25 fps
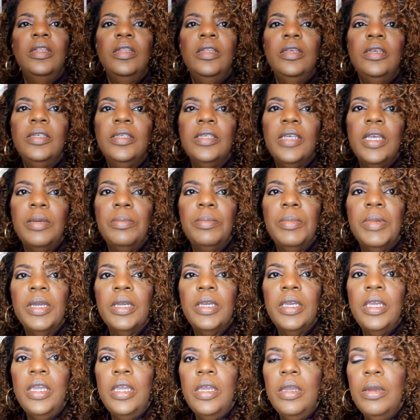Looks like
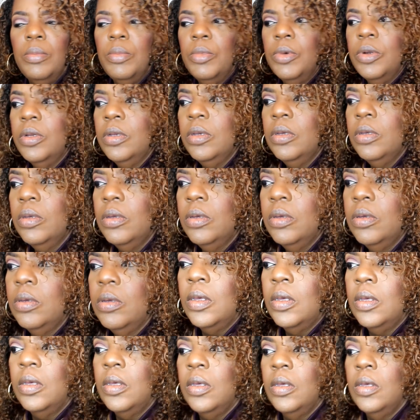my camera.
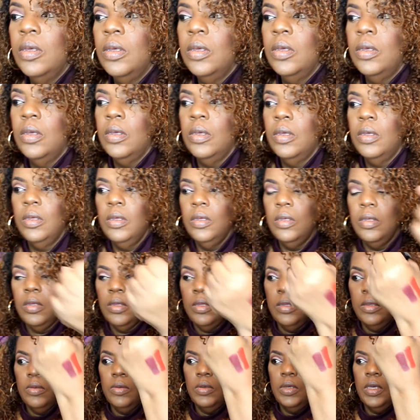
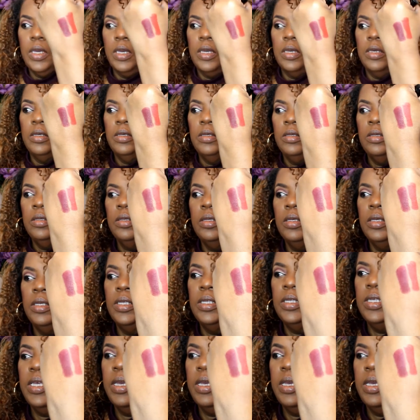Okay. Is